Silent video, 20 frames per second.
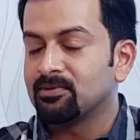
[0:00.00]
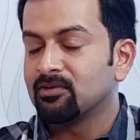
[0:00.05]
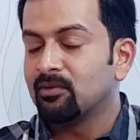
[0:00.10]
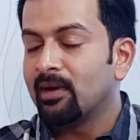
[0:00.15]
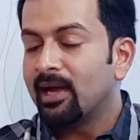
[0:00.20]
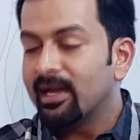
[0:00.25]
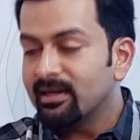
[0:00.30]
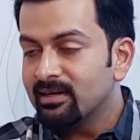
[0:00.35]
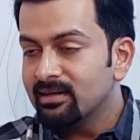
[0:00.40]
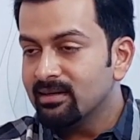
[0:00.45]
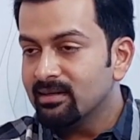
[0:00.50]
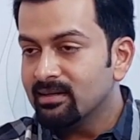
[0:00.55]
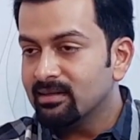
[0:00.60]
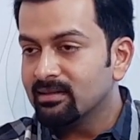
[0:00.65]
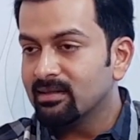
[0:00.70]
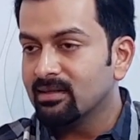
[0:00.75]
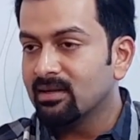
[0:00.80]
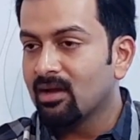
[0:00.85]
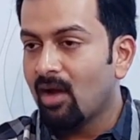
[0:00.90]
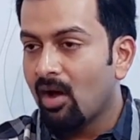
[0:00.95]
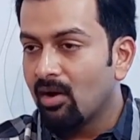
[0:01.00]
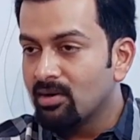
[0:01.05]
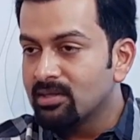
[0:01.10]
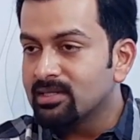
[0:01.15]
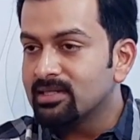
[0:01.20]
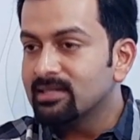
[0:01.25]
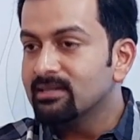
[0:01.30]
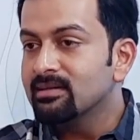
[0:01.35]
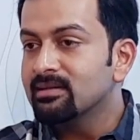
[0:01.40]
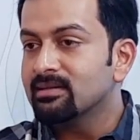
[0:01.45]
provided the
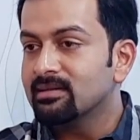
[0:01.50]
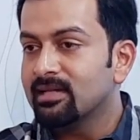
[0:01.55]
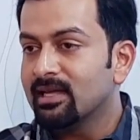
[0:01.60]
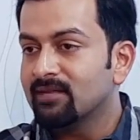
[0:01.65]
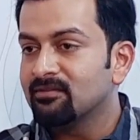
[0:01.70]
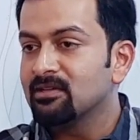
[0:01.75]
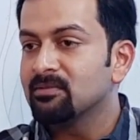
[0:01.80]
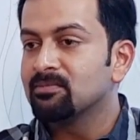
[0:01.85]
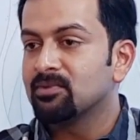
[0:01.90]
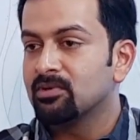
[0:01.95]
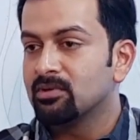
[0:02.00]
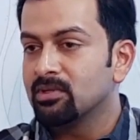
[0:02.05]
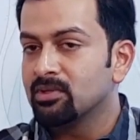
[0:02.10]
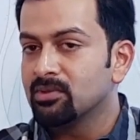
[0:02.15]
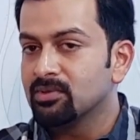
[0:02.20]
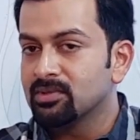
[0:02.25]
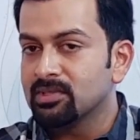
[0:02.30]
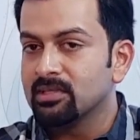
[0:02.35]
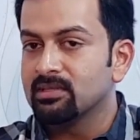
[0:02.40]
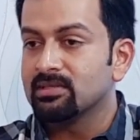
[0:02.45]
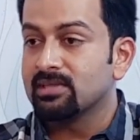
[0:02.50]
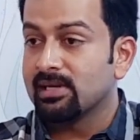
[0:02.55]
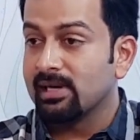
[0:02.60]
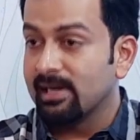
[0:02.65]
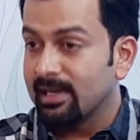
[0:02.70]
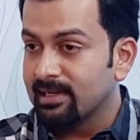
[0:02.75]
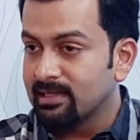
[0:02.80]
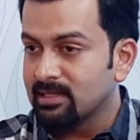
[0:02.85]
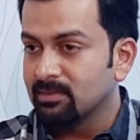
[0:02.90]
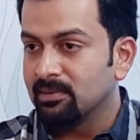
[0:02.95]
content that we produce is
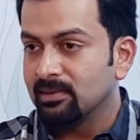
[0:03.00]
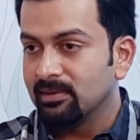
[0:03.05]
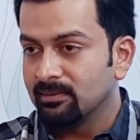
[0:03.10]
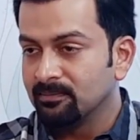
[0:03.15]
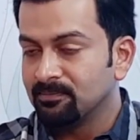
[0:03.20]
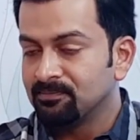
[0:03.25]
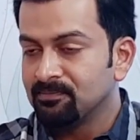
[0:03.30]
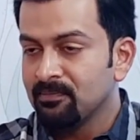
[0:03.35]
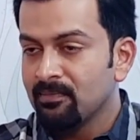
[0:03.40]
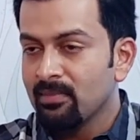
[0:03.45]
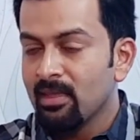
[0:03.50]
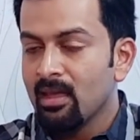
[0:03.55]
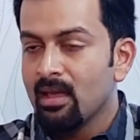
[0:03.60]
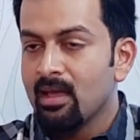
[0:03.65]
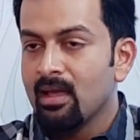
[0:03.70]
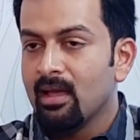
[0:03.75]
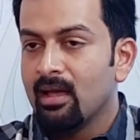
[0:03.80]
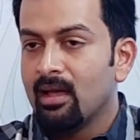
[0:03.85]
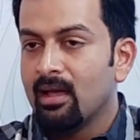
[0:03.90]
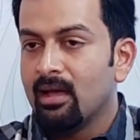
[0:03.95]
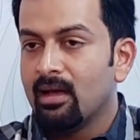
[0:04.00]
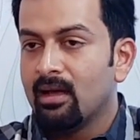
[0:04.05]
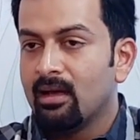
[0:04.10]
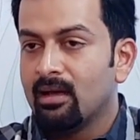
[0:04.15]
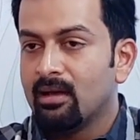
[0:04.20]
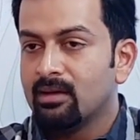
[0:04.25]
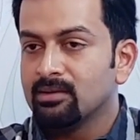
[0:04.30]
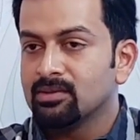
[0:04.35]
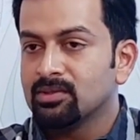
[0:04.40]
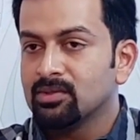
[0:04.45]
relatable. Hmm.
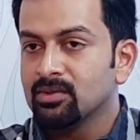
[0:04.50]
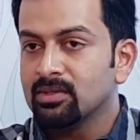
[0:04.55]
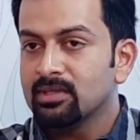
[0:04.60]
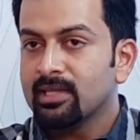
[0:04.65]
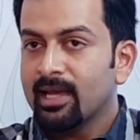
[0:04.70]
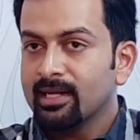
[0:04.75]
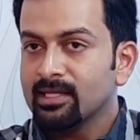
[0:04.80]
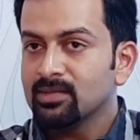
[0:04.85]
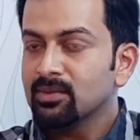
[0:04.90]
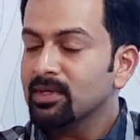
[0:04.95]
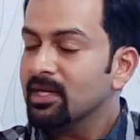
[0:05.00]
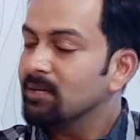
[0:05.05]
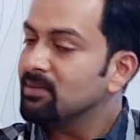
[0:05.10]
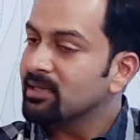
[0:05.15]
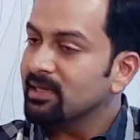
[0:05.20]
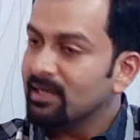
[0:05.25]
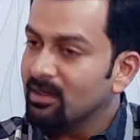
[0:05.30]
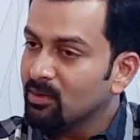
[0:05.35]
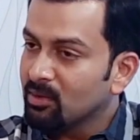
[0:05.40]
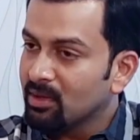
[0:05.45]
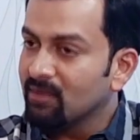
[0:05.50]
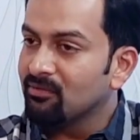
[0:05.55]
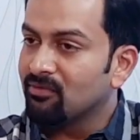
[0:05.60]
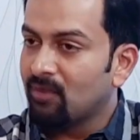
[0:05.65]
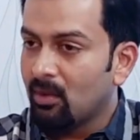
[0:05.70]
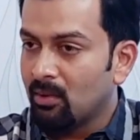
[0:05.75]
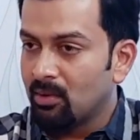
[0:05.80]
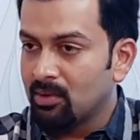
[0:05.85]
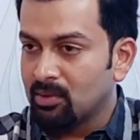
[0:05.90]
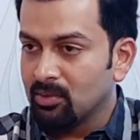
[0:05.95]
Uh, so that's what I'm really looking
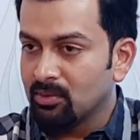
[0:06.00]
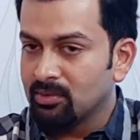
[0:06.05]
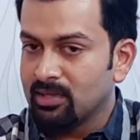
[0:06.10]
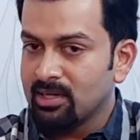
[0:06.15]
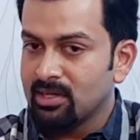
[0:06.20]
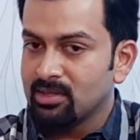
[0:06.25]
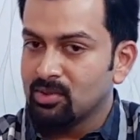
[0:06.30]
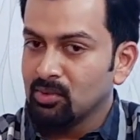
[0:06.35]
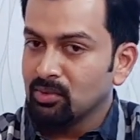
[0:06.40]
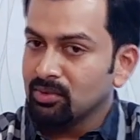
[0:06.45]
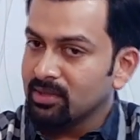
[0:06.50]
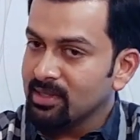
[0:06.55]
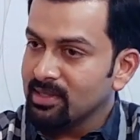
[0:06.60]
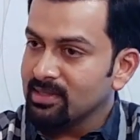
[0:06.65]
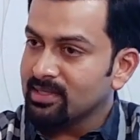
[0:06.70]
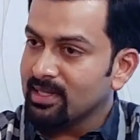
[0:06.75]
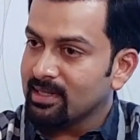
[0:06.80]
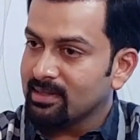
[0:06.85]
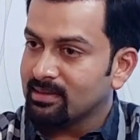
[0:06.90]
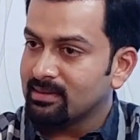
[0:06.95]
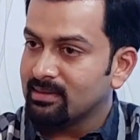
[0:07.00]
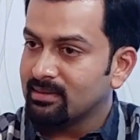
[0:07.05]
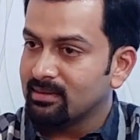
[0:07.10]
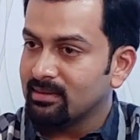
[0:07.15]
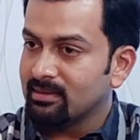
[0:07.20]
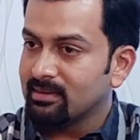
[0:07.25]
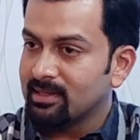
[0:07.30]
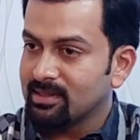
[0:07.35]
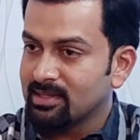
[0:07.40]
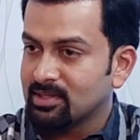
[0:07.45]
forward to. There are two things that,
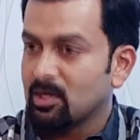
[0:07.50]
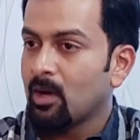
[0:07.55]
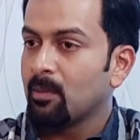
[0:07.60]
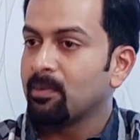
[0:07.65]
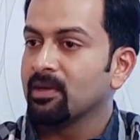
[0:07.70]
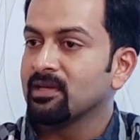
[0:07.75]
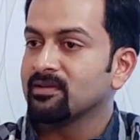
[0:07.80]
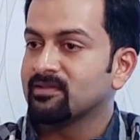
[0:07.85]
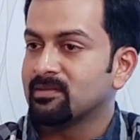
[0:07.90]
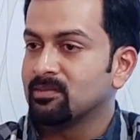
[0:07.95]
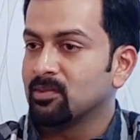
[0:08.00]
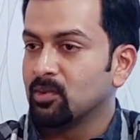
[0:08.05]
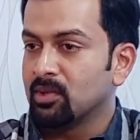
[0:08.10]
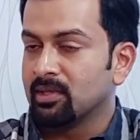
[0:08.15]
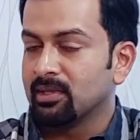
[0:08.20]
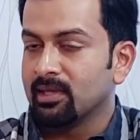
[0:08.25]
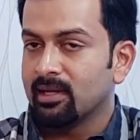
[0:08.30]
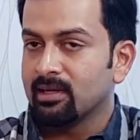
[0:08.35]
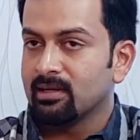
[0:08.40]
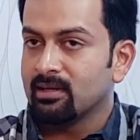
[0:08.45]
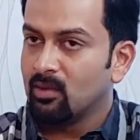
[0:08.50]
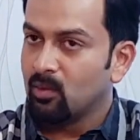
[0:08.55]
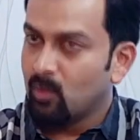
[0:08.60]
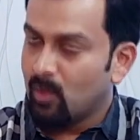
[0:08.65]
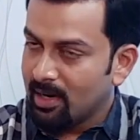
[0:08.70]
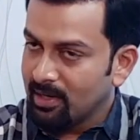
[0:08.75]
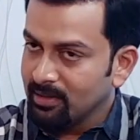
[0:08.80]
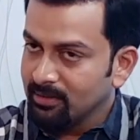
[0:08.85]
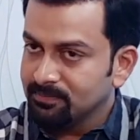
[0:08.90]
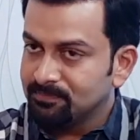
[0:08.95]
that's stopping us from doing that.
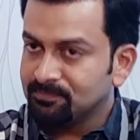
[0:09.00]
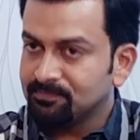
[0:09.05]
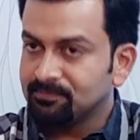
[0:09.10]
One,